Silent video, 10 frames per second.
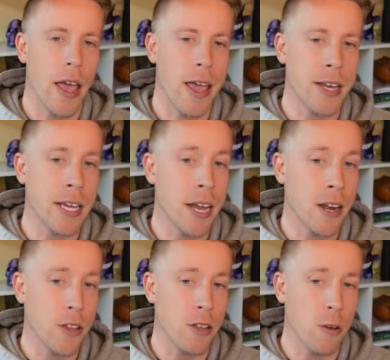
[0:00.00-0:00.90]
And
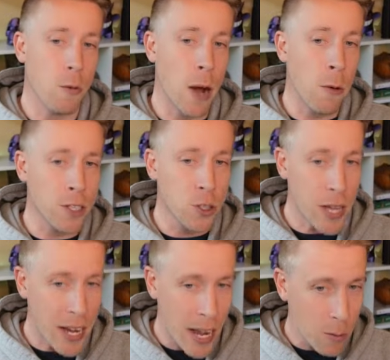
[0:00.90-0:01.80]
again, I want
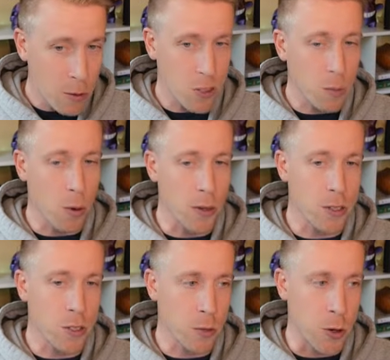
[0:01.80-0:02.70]
to enable
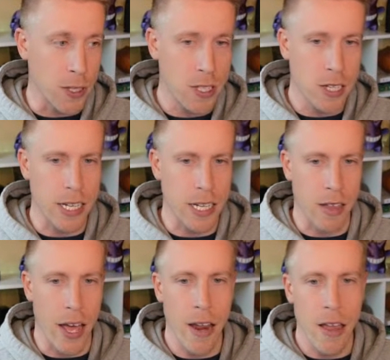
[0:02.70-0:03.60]
support, so I'm going to
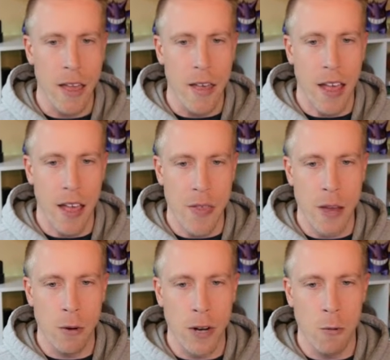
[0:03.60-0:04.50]
click that. And
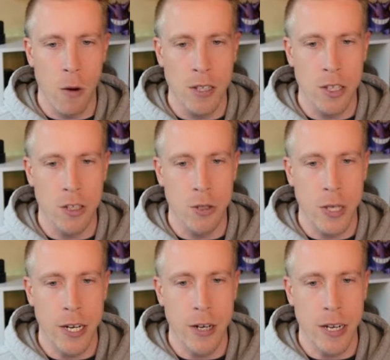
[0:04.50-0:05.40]
then what I want to
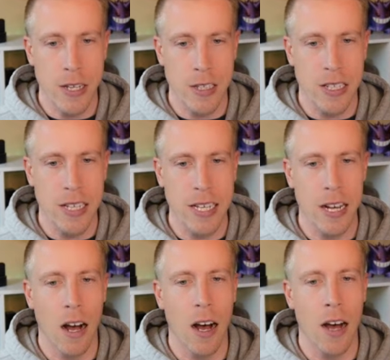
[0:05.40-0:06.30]
do here is
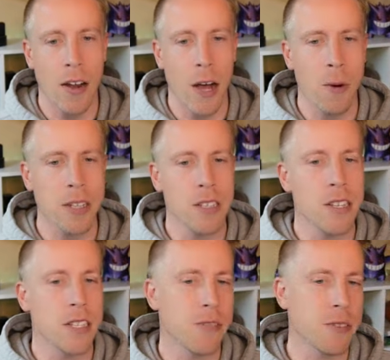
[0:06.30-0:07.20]
click on, I want to see
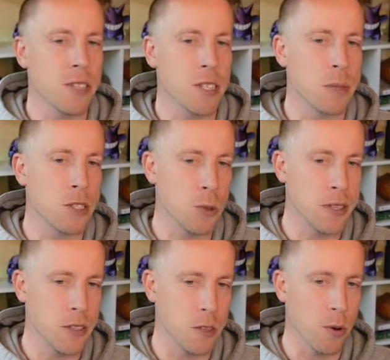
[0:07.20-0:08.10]
the differences
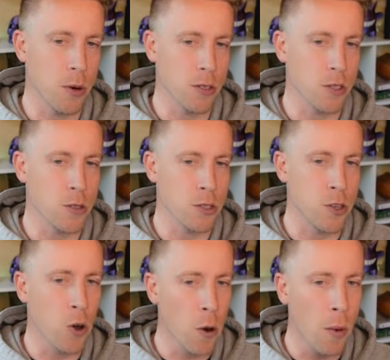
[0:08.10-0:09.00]
between the supports. So there's
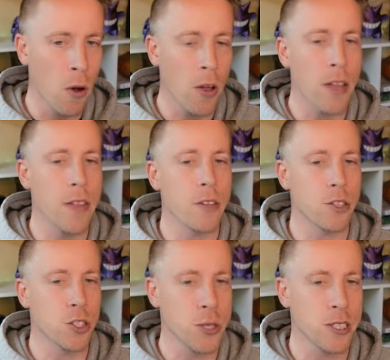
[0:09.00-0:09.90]
normal and then
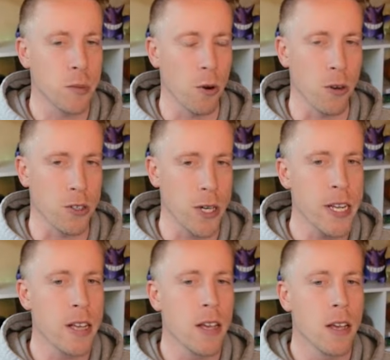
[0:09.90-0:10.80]
there's tree supports,
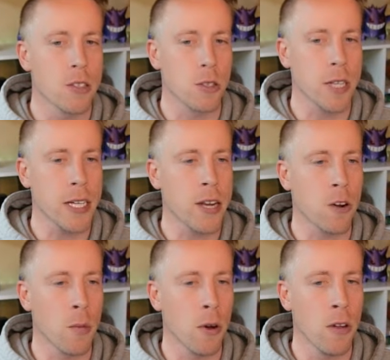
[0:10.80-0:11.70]
right? So click on
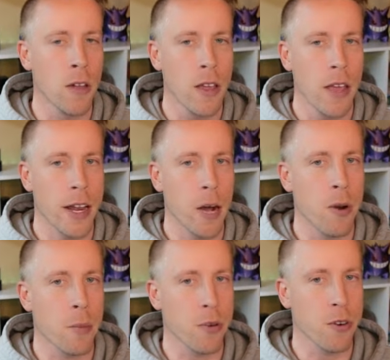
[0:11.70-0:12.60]
normal and I
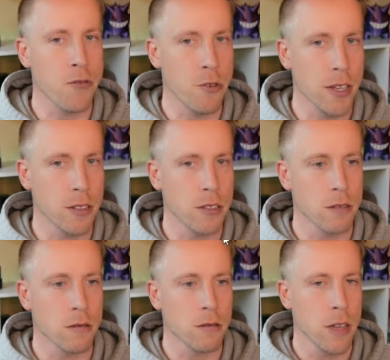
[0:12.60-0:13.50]
want to preview this.